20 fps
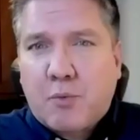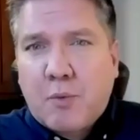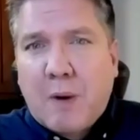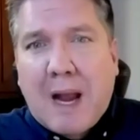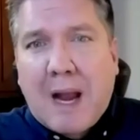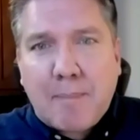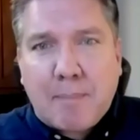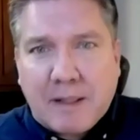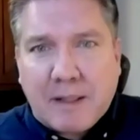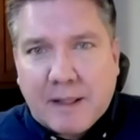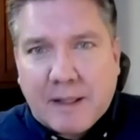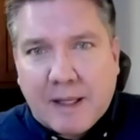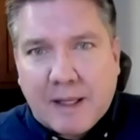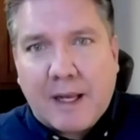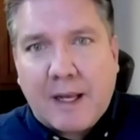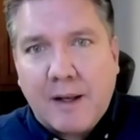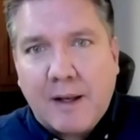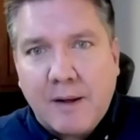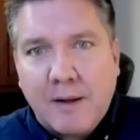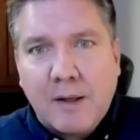
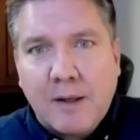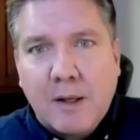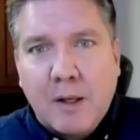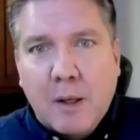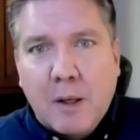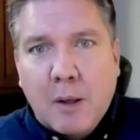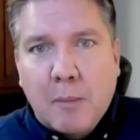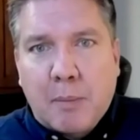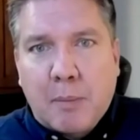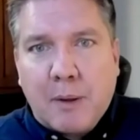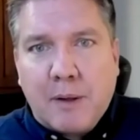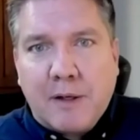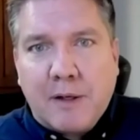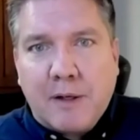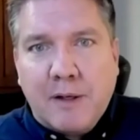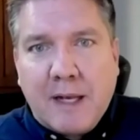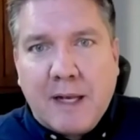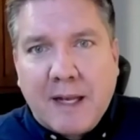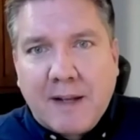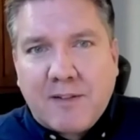rapidly but
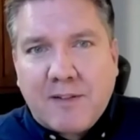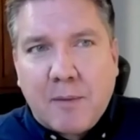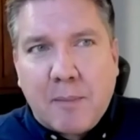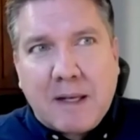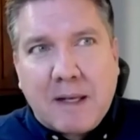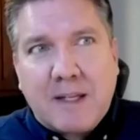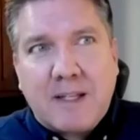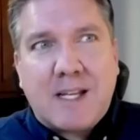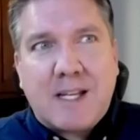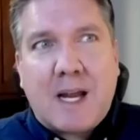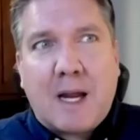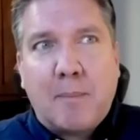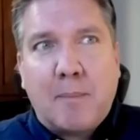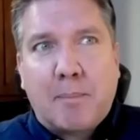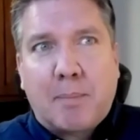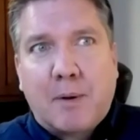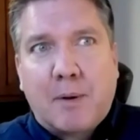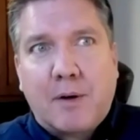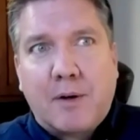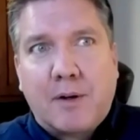needs to be
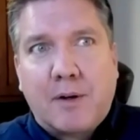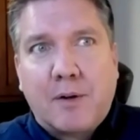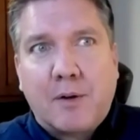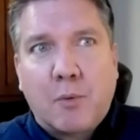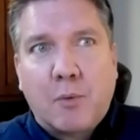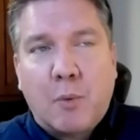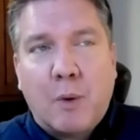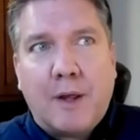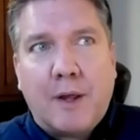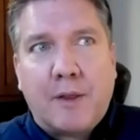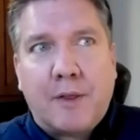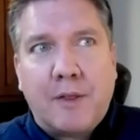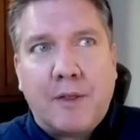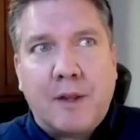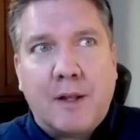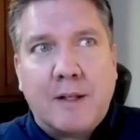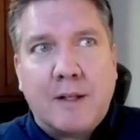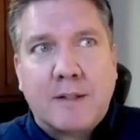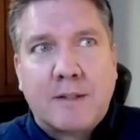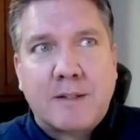tempered with
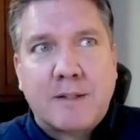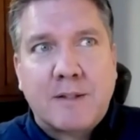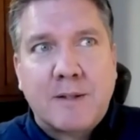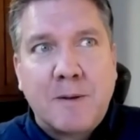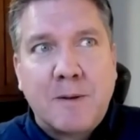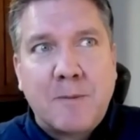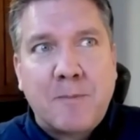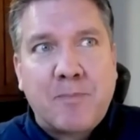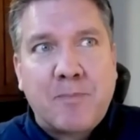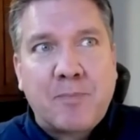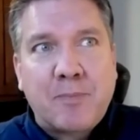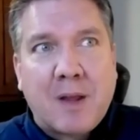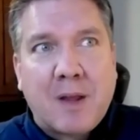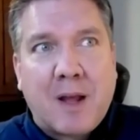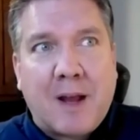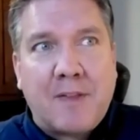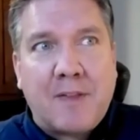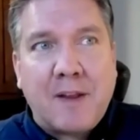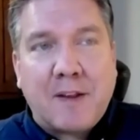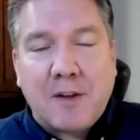this
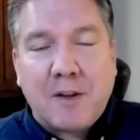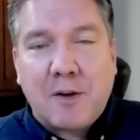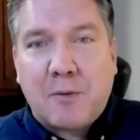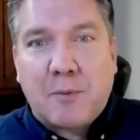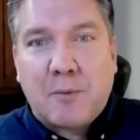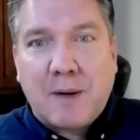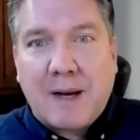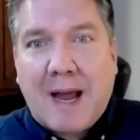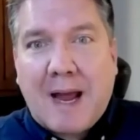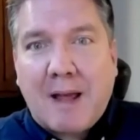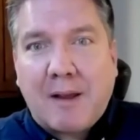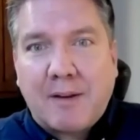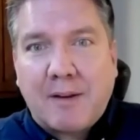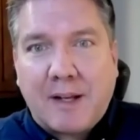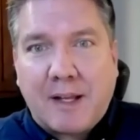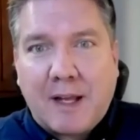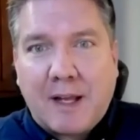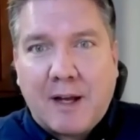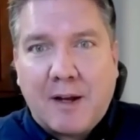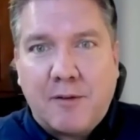i think the
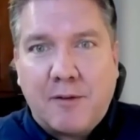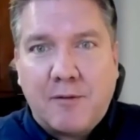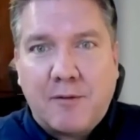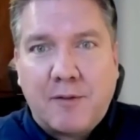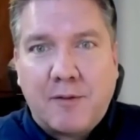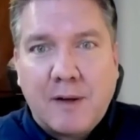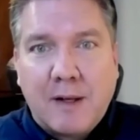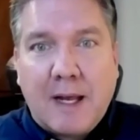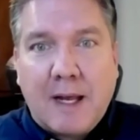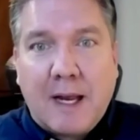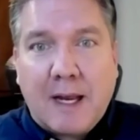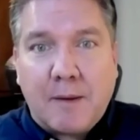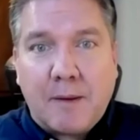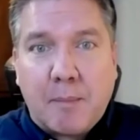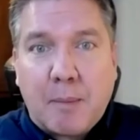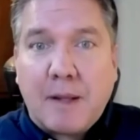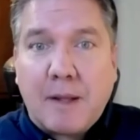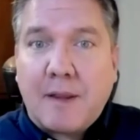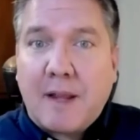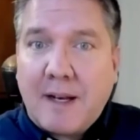reality of hey
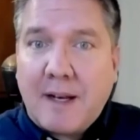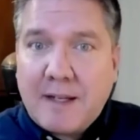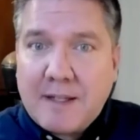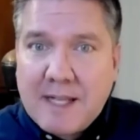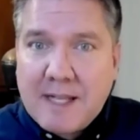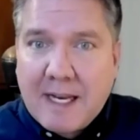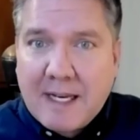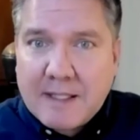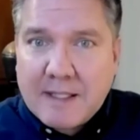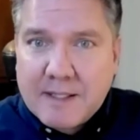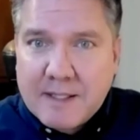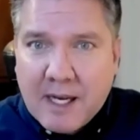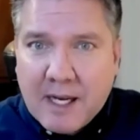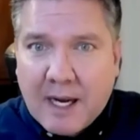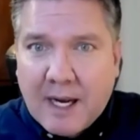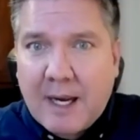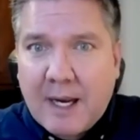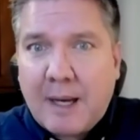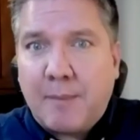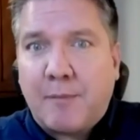but then it takes
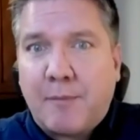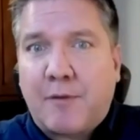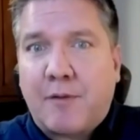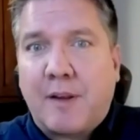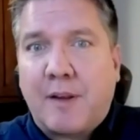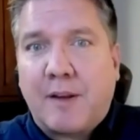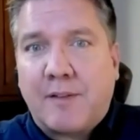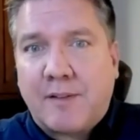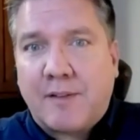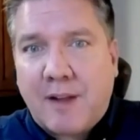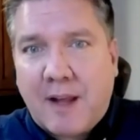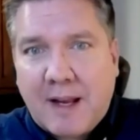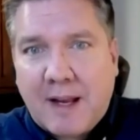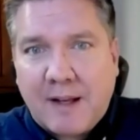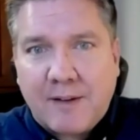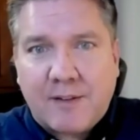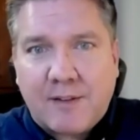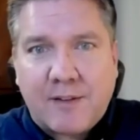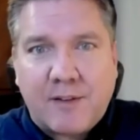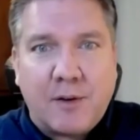time for these
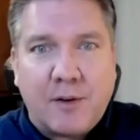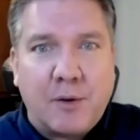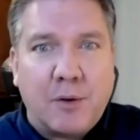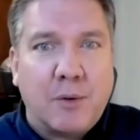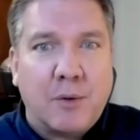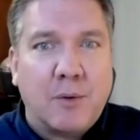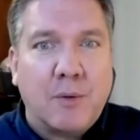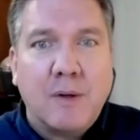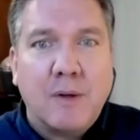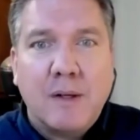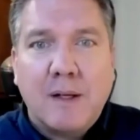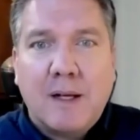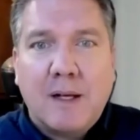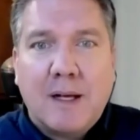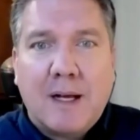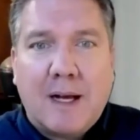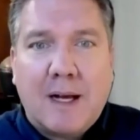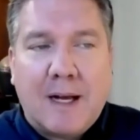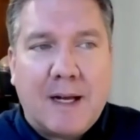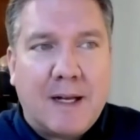things to
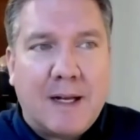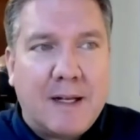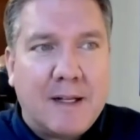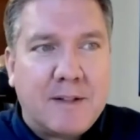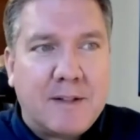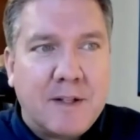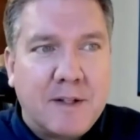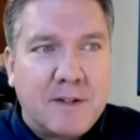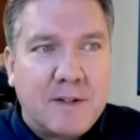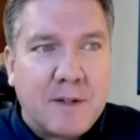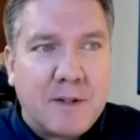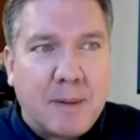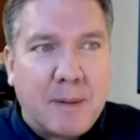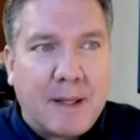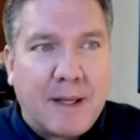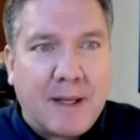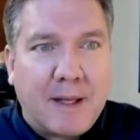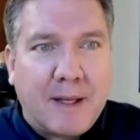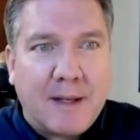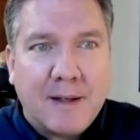uh, to to
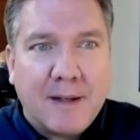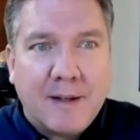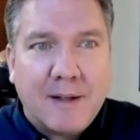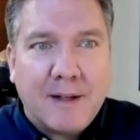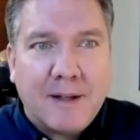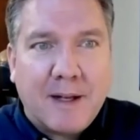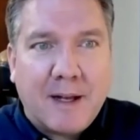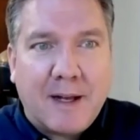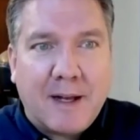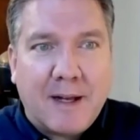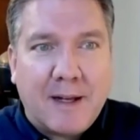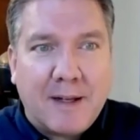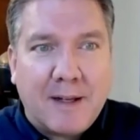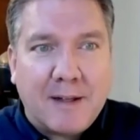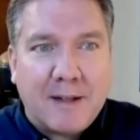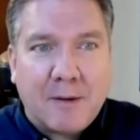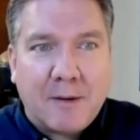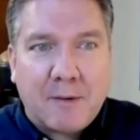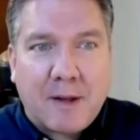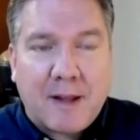be uh, uh
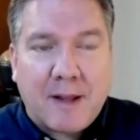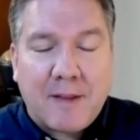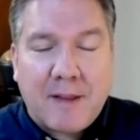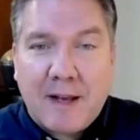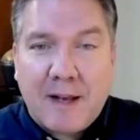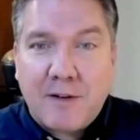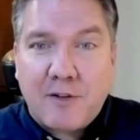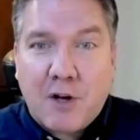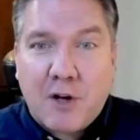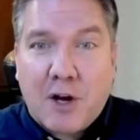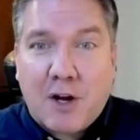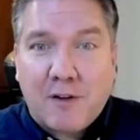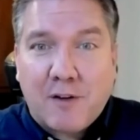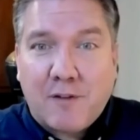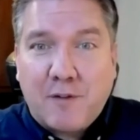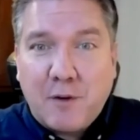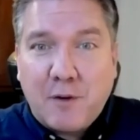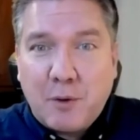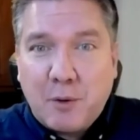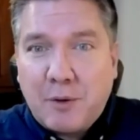you know that that dog
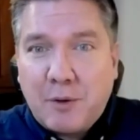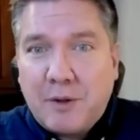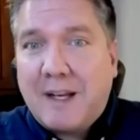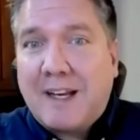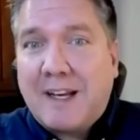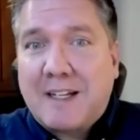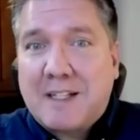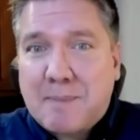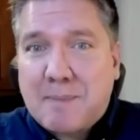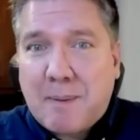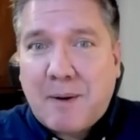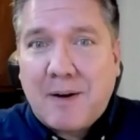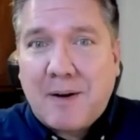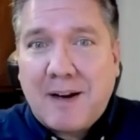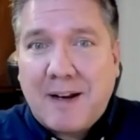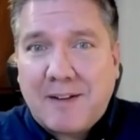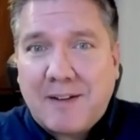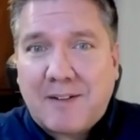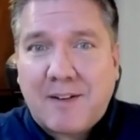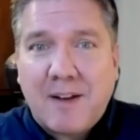food
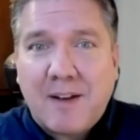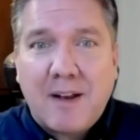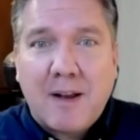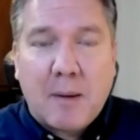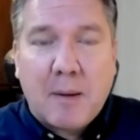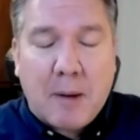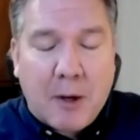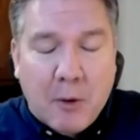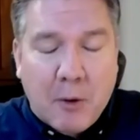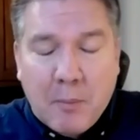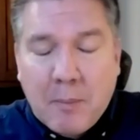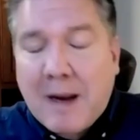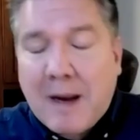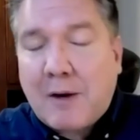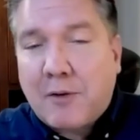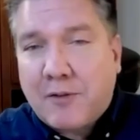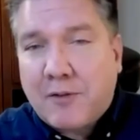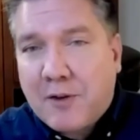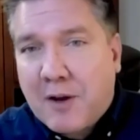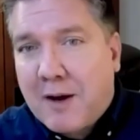experience i know
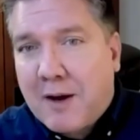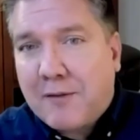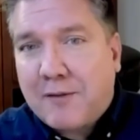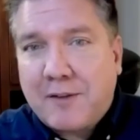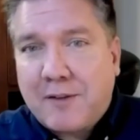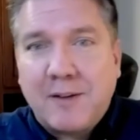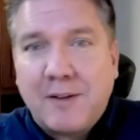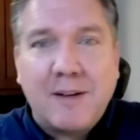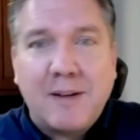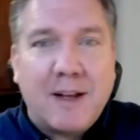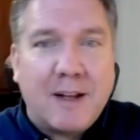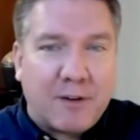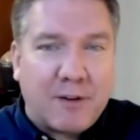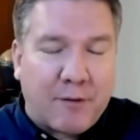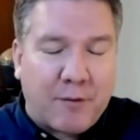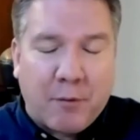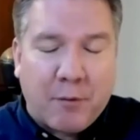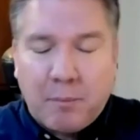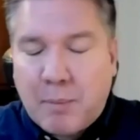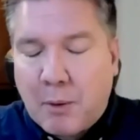microsoft yeah. is
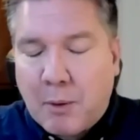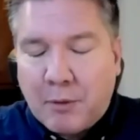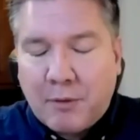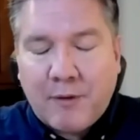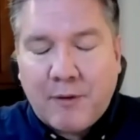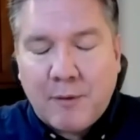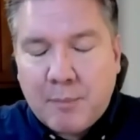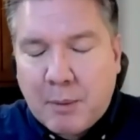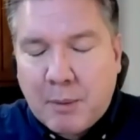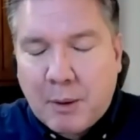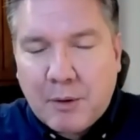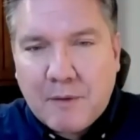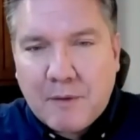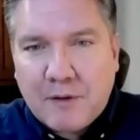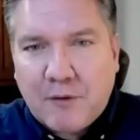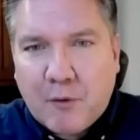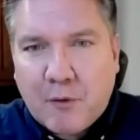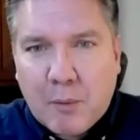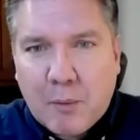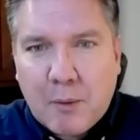a both both of
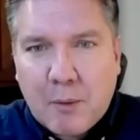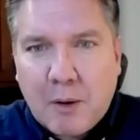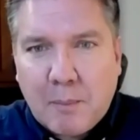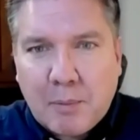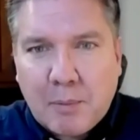us former